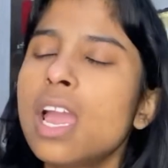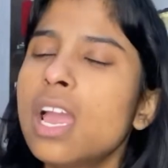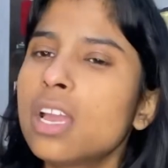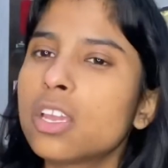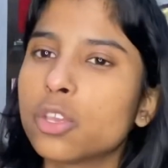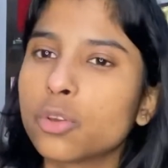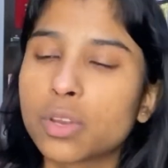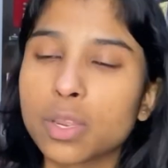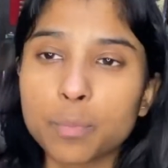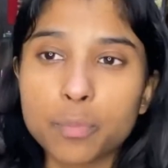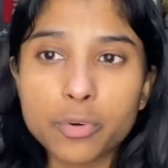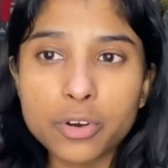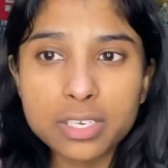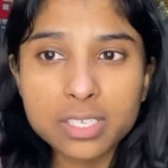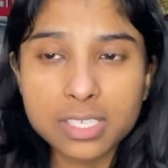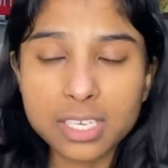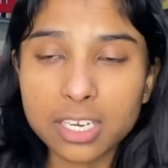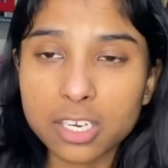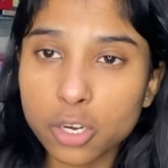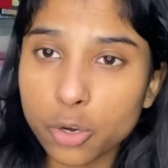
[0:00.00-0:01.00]
you can
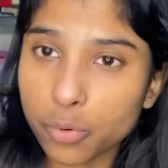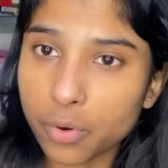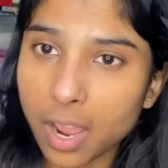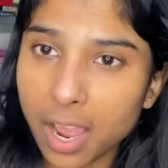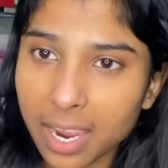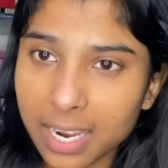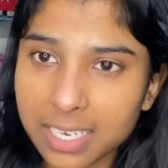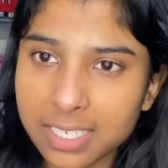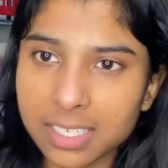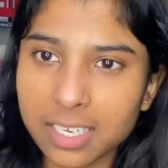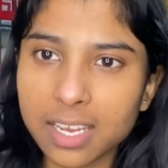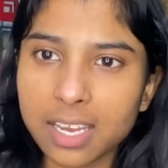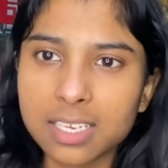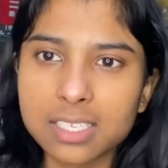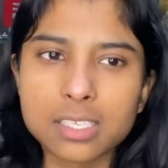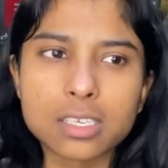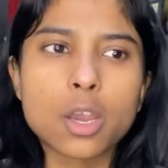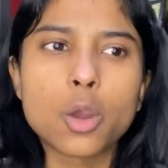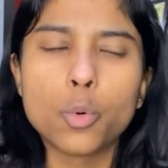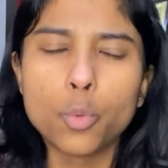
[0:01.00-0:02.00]
present your
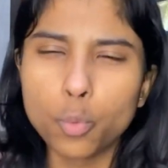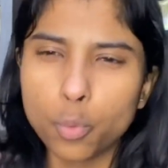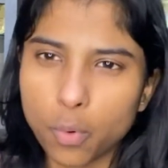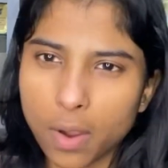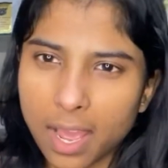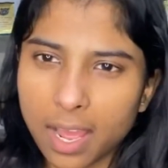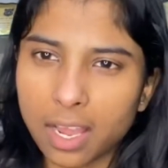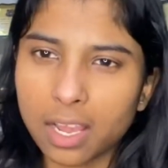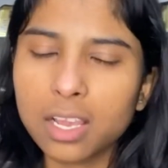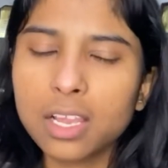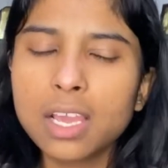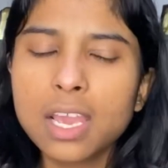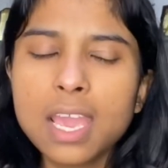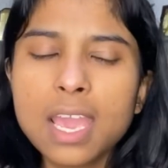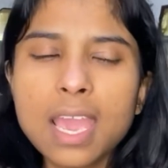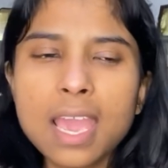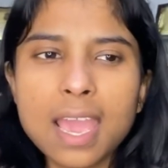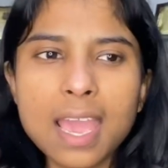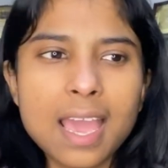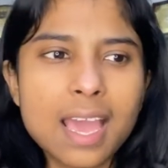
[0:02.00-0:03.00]
ideas well,
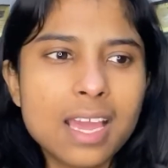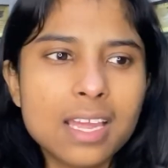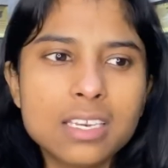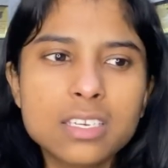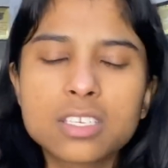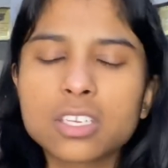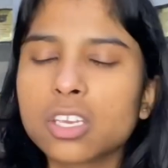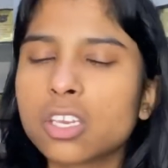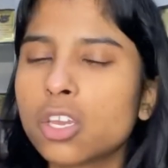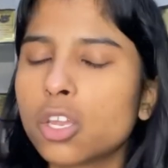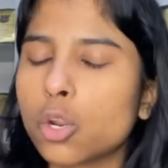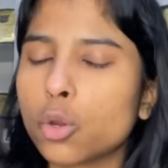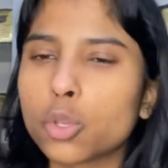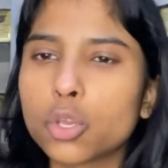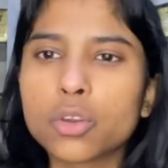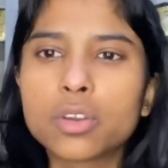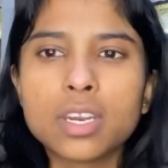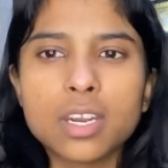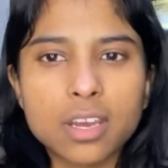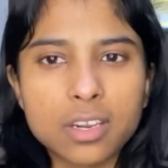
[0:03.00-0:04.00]
and you
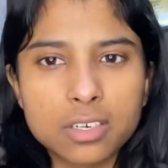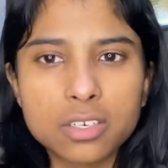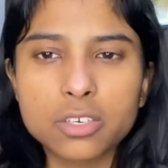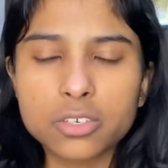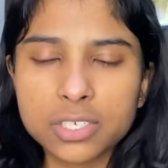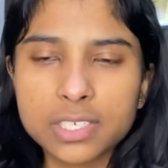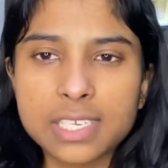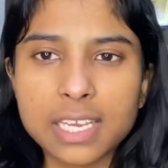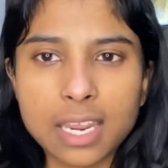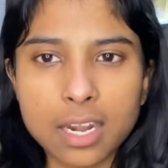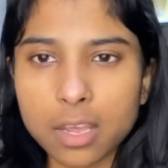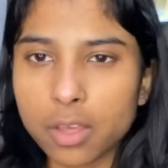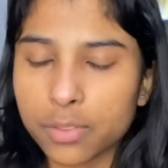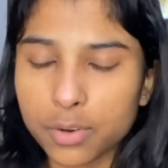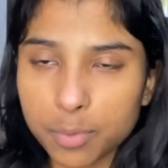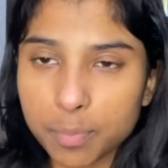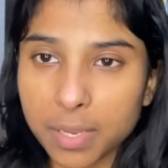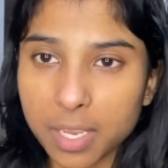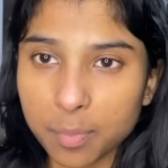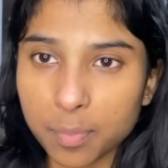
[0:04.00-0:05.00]
can understand other
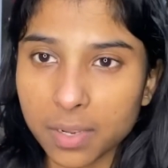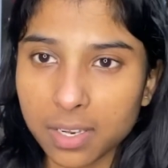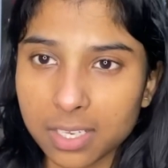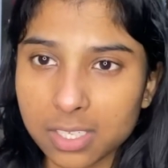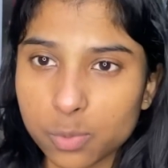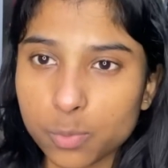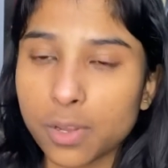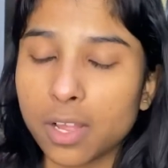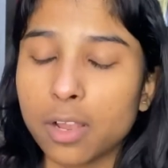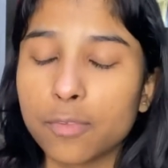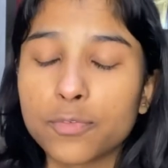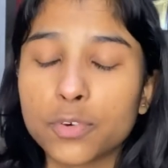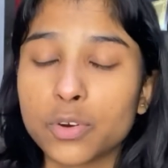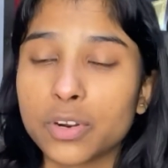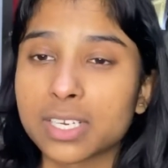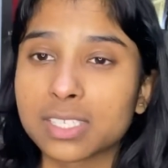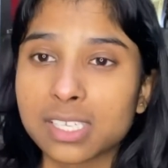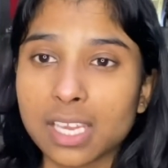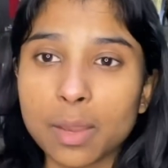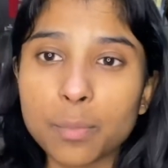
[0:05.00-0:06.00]
people as well. For
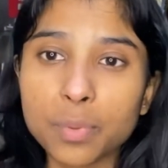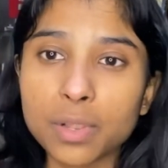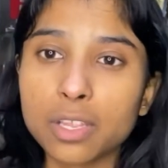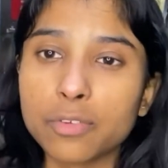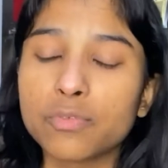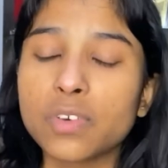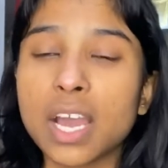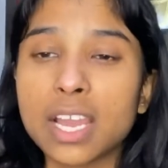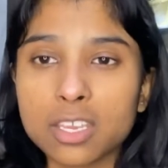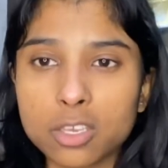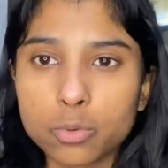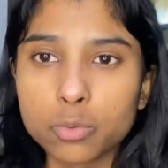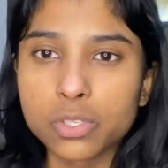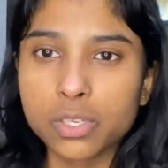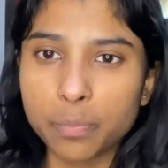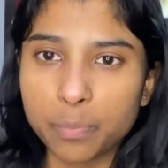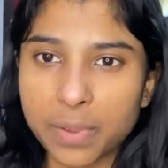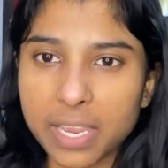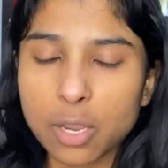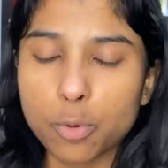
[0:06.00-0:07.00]
example, if I use a
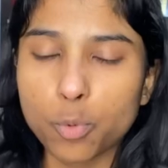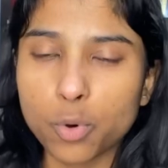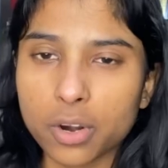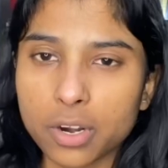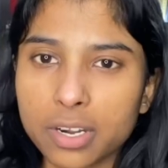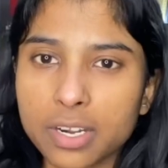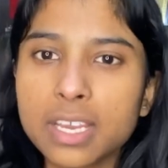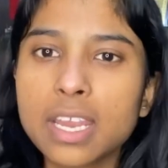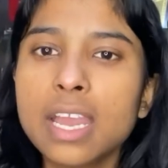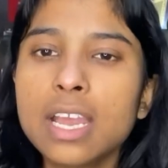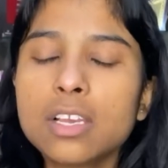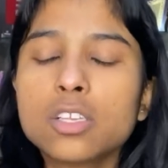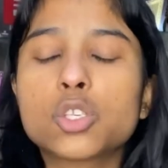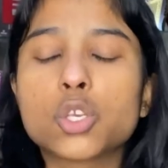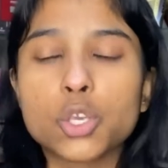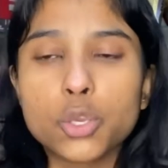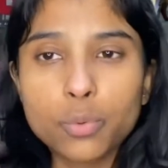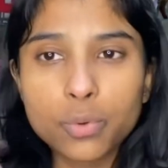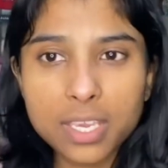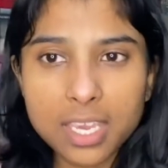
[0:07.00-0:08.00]
big word, so
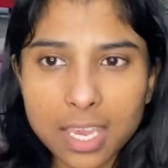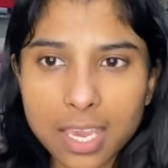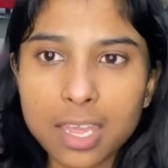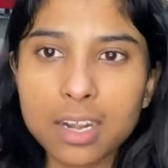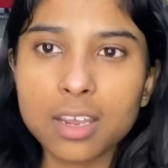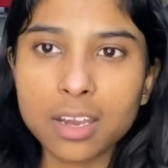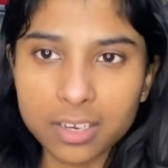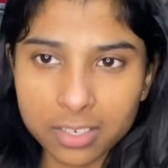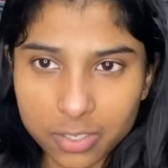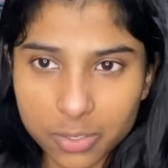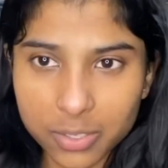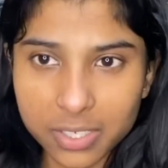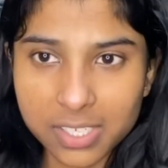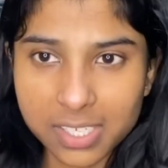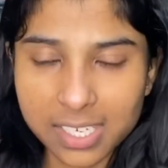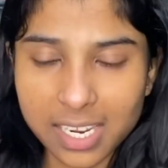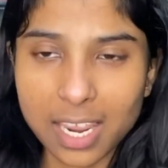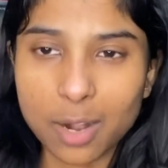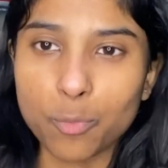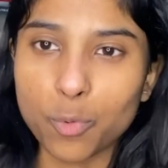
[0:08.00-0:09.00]
you can
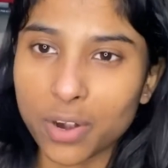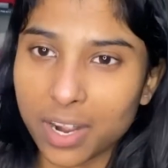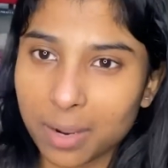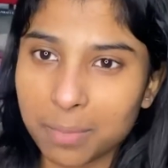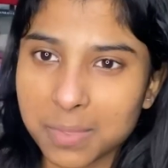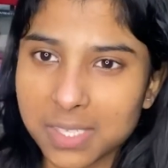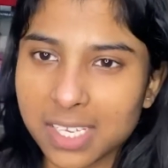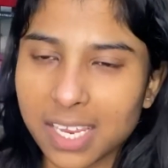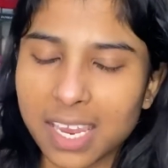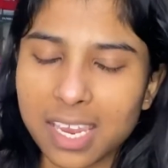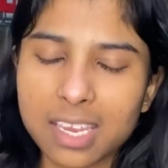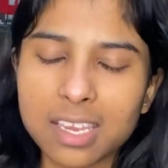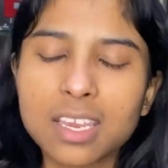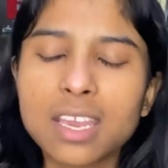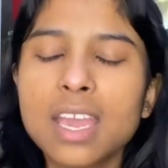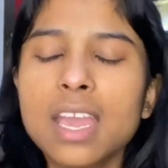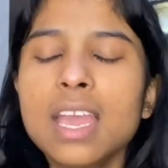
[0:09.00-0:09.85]
understand what I'm saying.